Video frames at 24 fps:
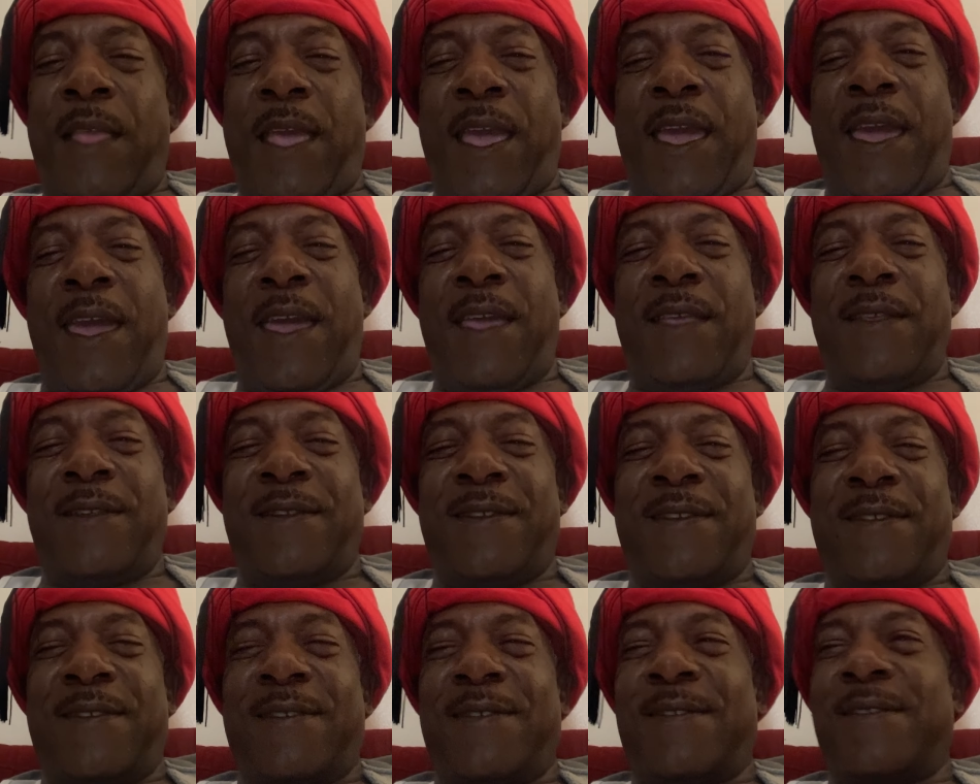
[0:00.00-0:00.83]

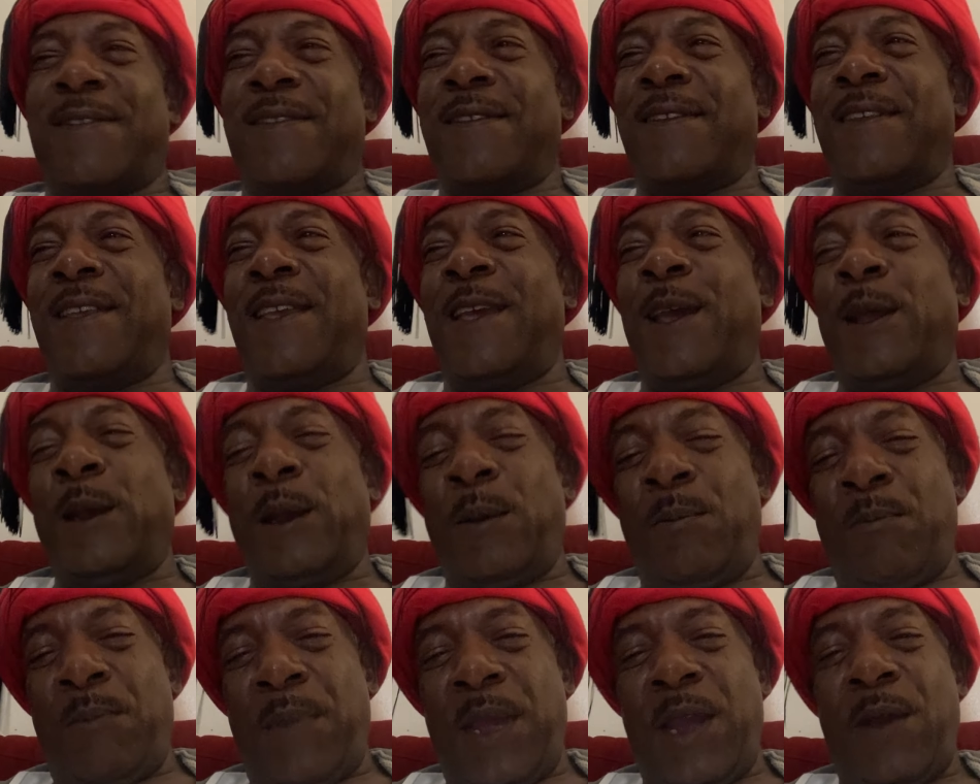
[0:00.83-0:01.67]
as an
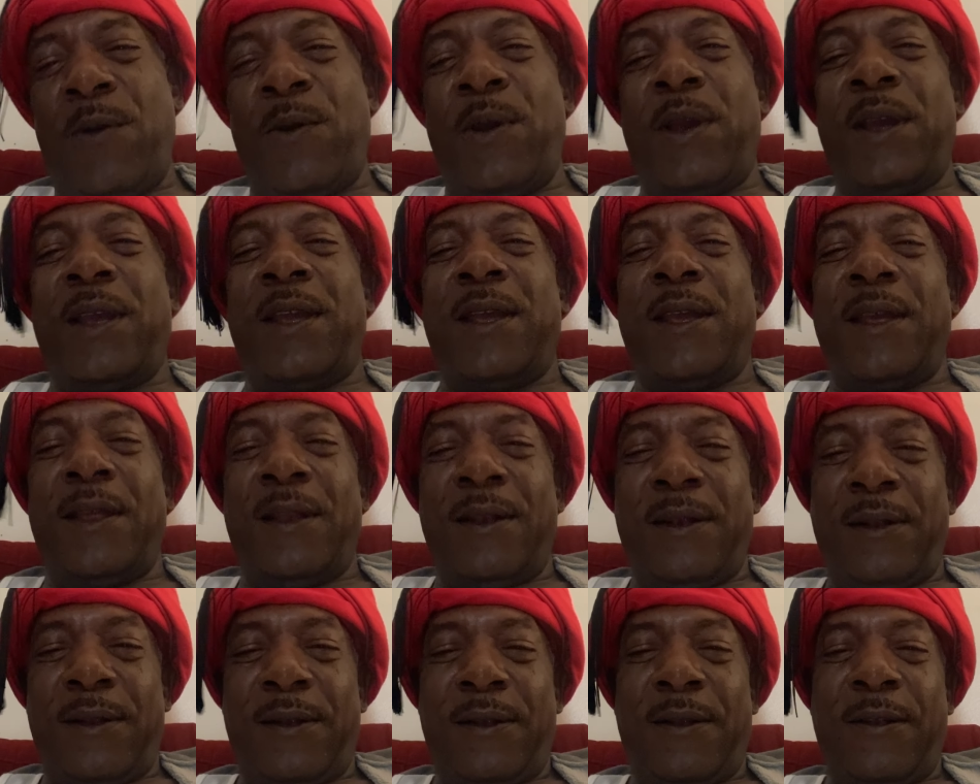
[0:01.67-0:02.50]

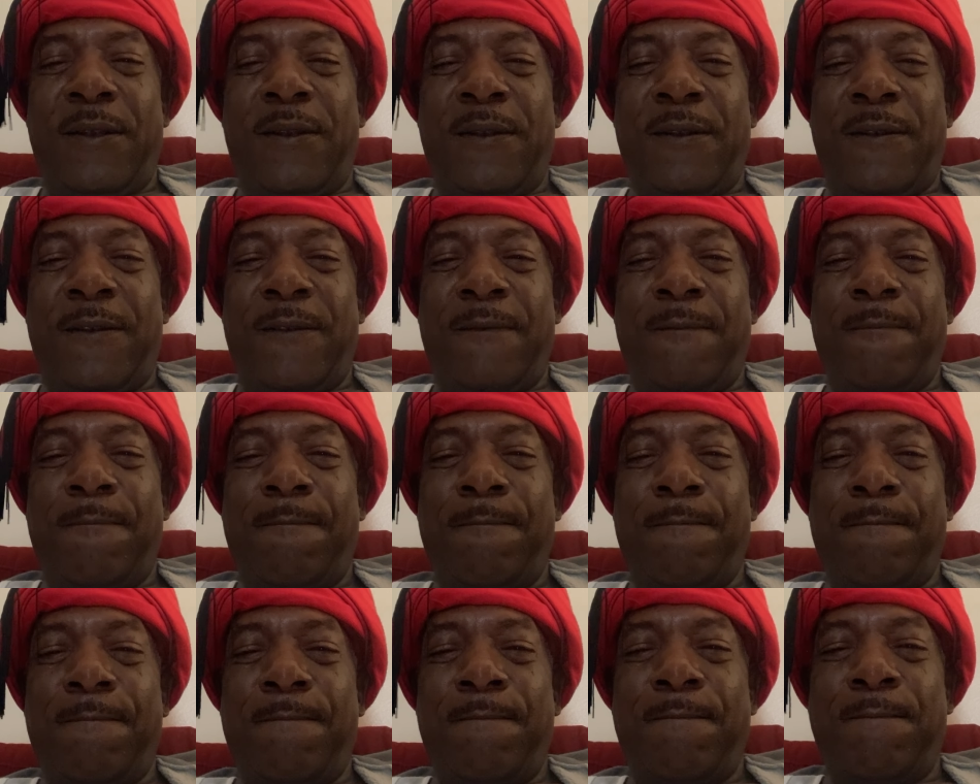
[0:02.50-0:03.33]
American
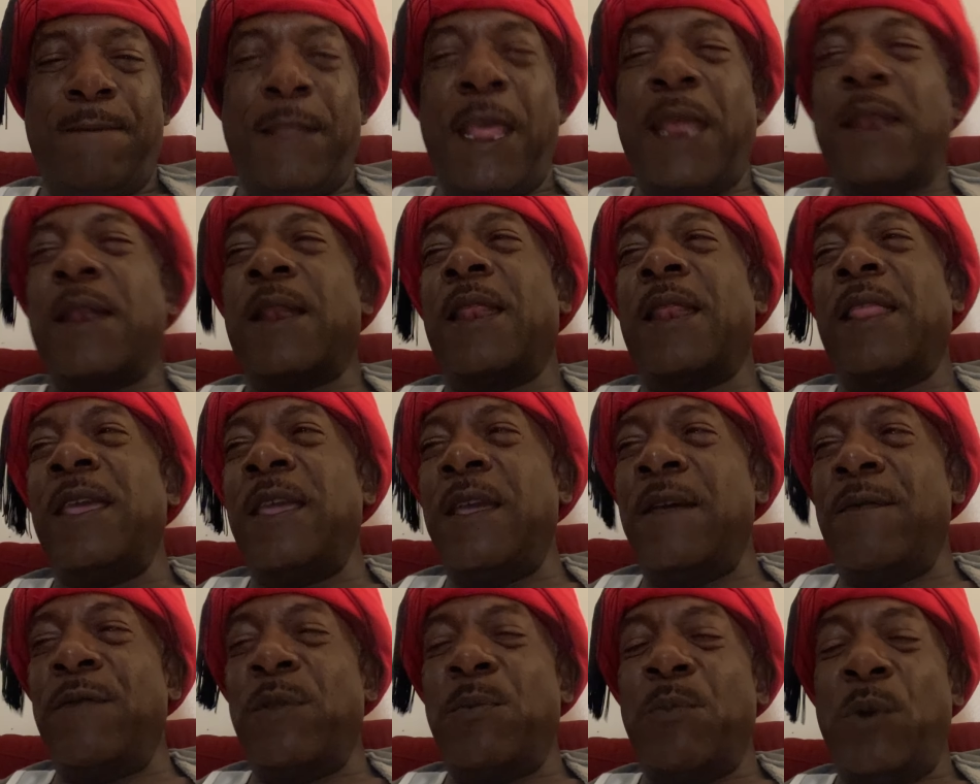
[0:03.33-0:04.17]
that
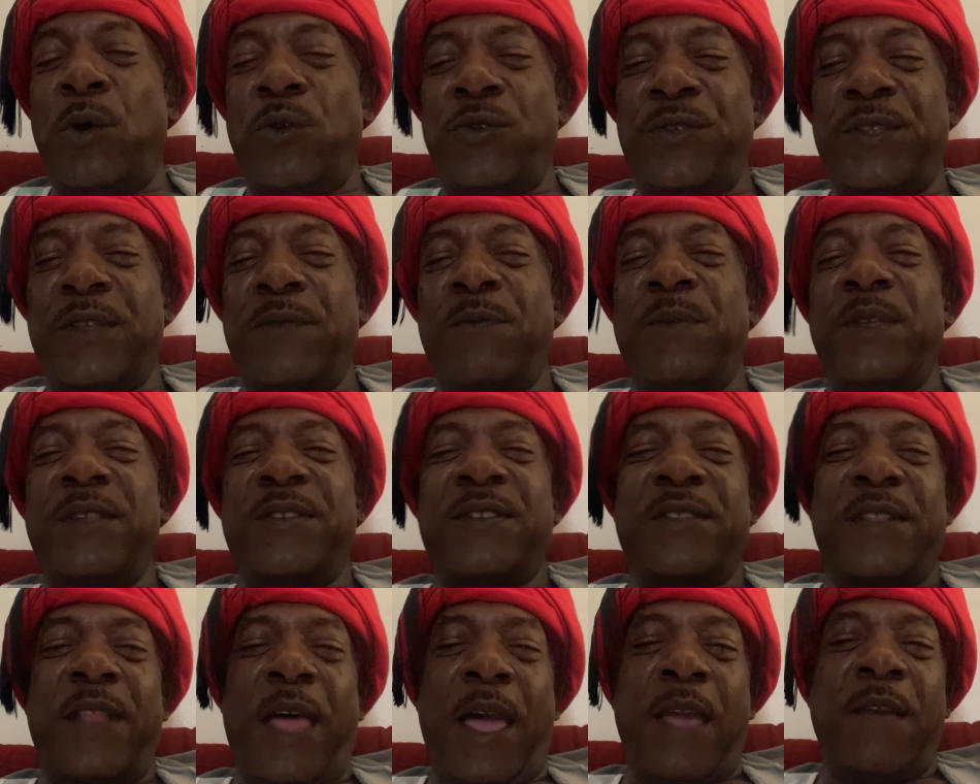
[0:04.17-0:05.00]
lived most of
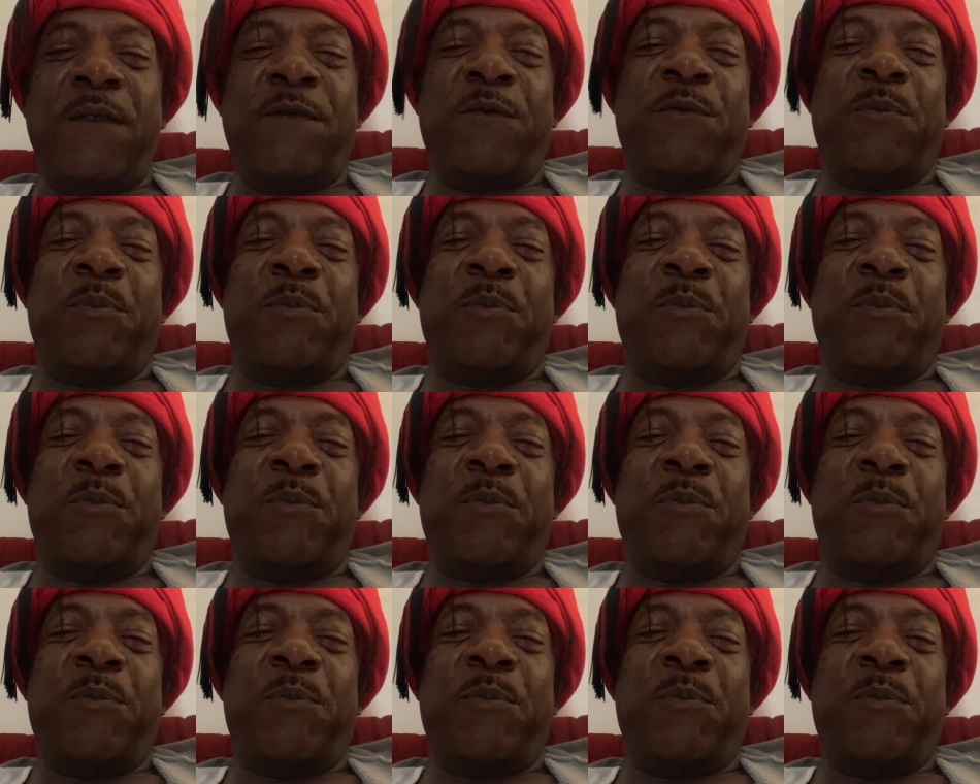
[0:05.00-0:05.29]
his life